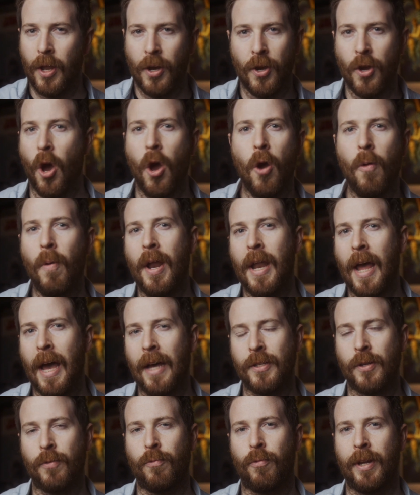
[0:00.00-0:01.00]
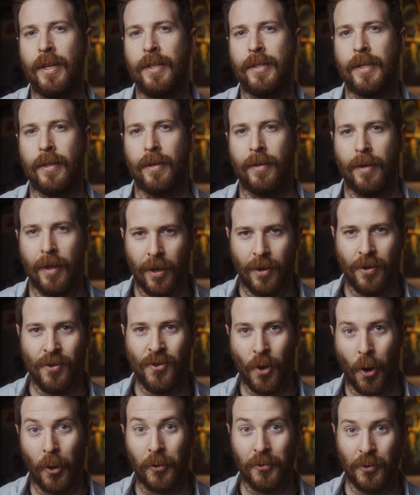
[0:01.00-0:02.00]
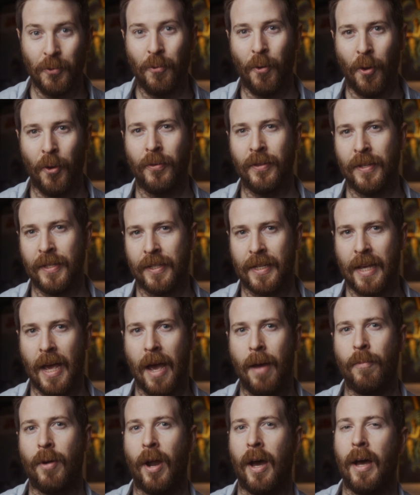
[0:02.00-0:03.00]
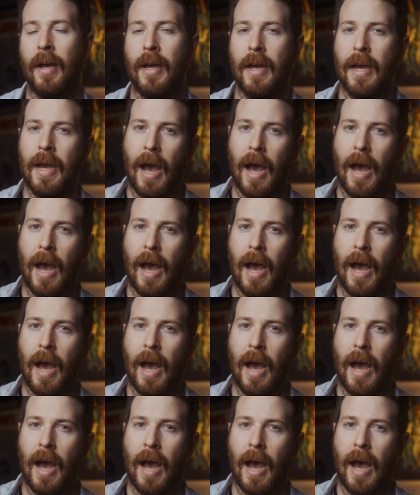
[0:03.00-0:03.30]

No one has a reason not to own this camera